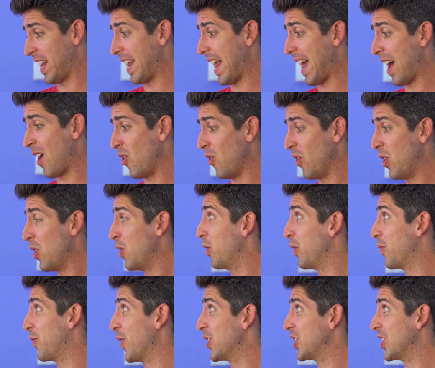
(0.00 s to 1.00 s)
And now
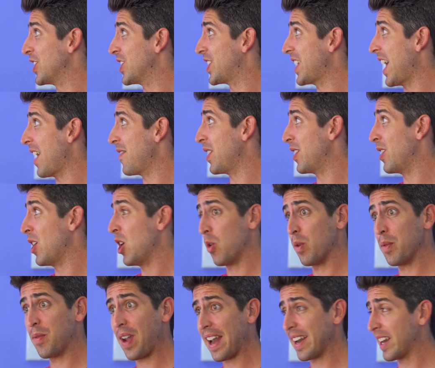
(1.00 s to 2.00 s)
with version 7,
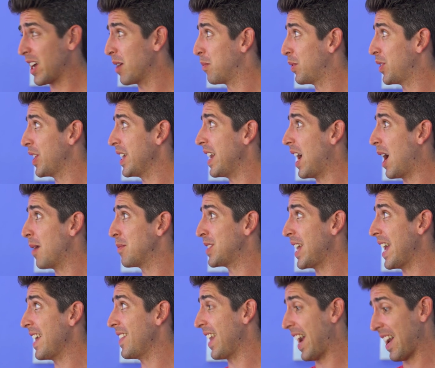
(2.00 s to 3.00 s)
we've got a complete
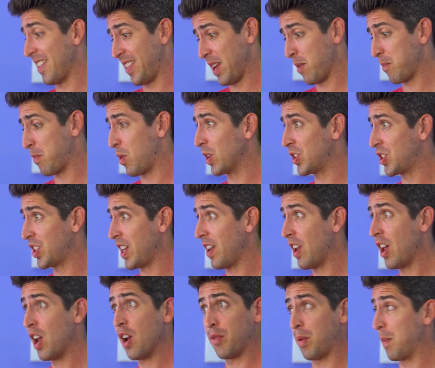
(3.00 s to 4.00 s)
update that I think puts it
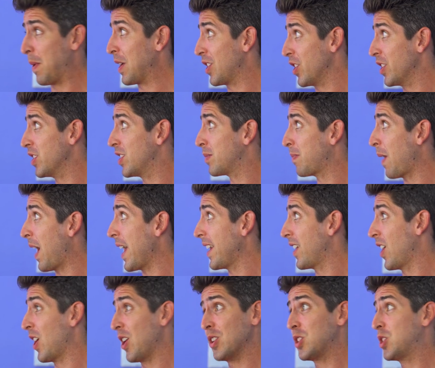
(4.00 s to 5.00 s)
from a good spike
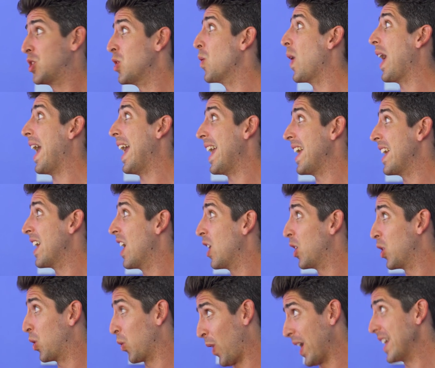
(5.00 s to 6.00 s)
to a
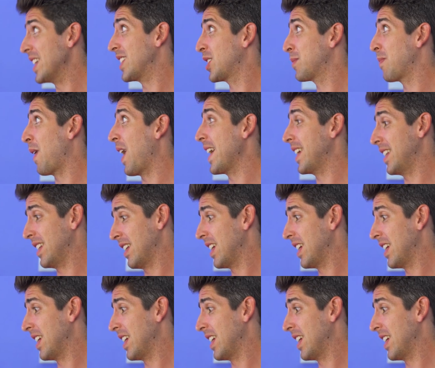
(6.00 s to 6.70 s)
great spike